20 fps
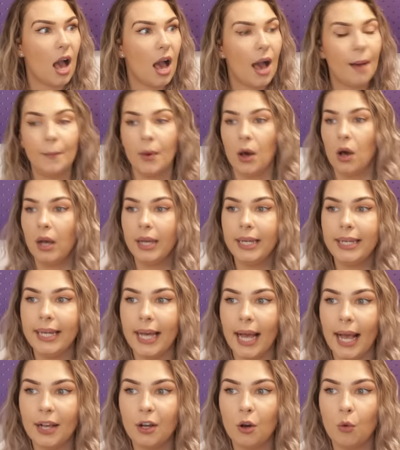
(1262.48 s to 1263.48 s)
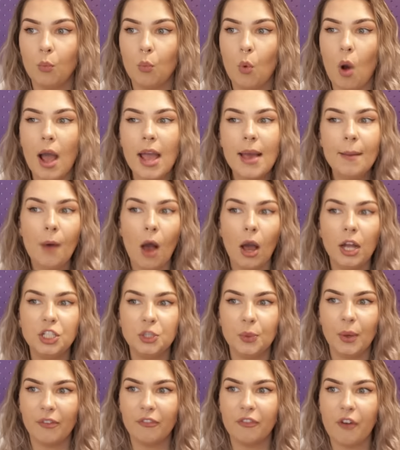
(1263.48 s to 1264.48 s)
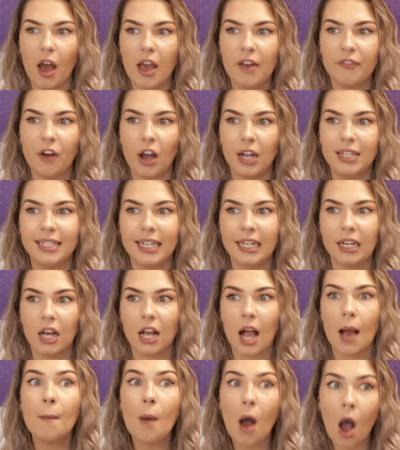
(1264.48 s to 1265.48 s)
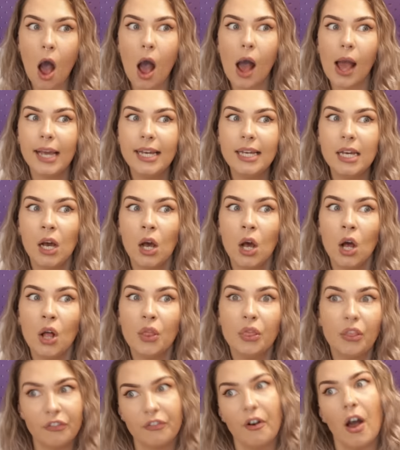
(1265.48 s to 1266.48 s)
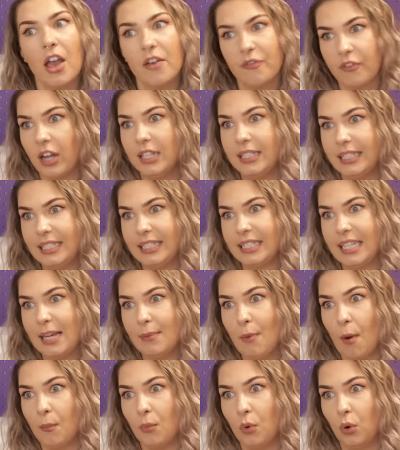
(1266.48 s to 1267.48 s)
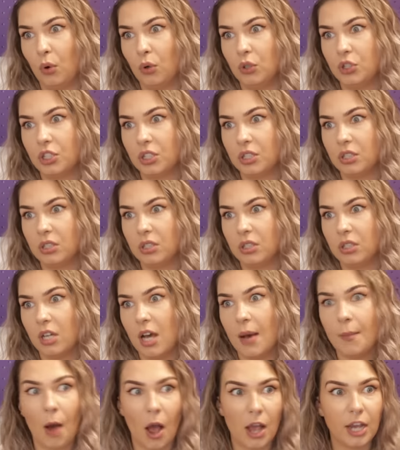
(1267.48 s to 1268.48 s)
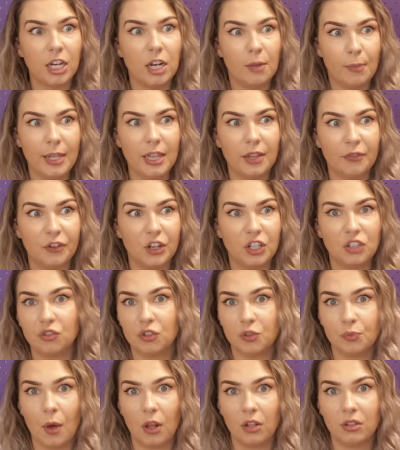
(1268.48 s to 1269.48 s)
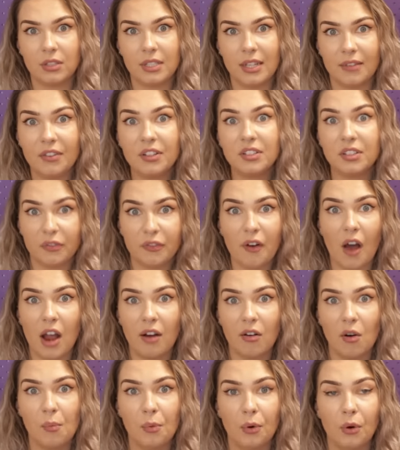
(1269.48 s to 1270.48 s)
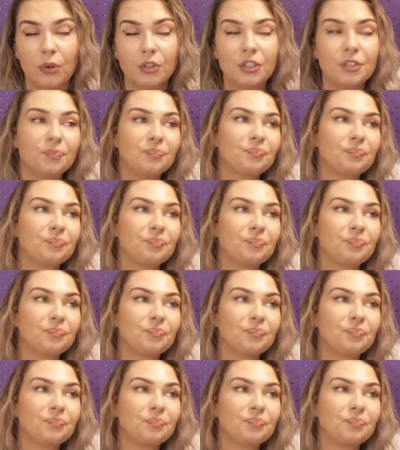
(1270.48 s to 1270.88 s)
why am I doing firefighting? Like, am I the firefighting team on board? Am I going to be the first response if there's a fire on board?